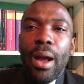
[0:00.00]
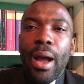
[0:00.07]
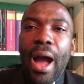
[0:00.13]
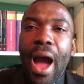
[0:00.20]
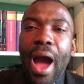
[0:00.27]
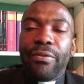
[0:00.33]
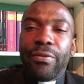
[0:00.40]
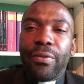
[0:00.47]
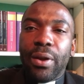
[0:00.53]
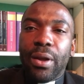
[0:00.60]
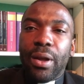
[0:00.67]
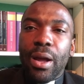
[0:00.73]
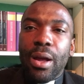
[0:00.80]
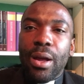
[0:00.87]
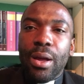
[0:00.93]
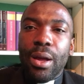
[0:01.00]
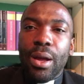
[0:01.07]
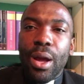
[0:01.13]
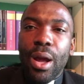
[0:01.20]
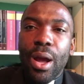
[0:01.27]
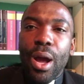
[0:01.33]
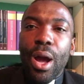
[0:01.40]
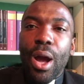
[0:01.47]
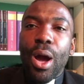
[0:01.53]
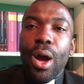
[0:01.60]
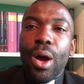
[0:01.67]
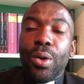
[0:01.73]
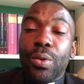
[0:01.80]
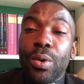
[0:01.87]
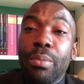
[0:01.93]
Africa,
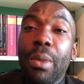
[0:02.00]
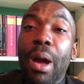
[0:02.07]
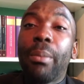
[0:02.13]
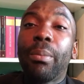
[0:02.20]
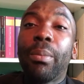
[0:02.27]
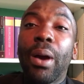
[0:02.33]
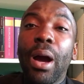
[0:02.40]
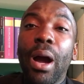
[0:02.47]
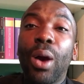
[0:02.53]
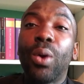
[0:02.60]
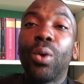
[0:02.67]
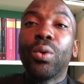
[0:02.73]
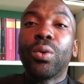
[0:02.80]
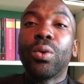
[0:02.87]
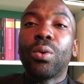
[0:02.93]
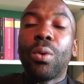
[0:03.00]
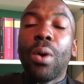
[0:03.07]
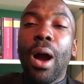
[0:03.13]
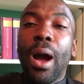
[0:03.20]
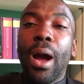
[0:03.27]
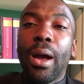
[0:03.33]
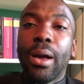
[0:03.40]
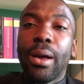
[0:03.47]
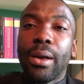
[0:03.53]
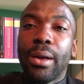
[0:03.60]
remember who you are.